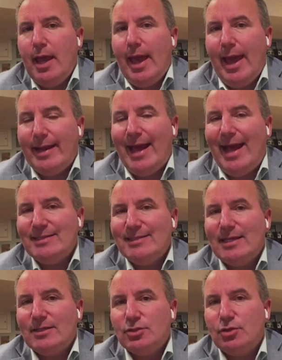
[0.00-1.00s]
And as
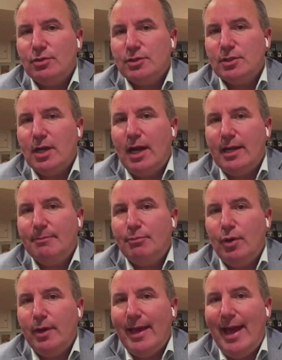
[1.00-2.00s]
that starts to kind of
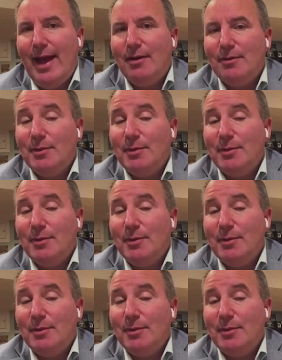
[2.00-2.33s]
play out,